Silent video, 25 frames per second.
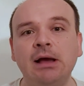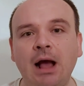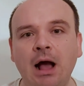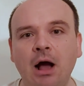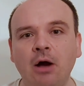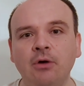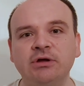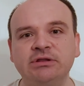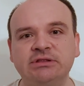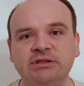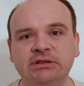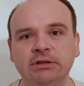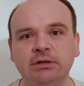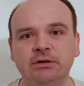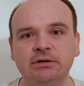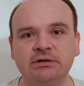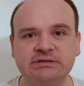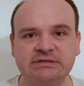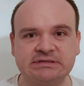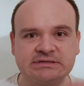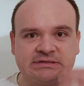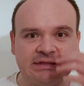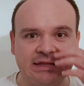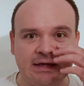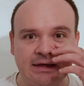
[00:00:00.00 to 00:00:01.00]
how it
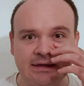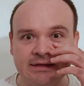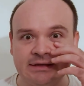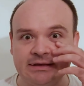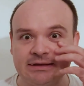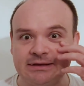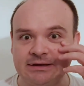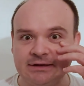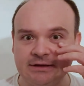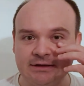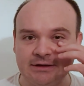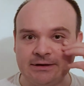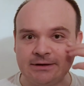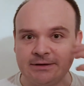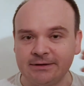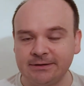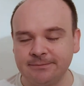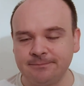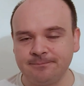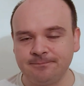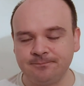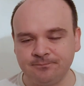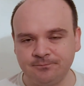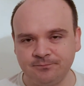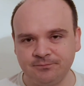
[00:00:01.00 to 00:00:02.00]
looks like uh,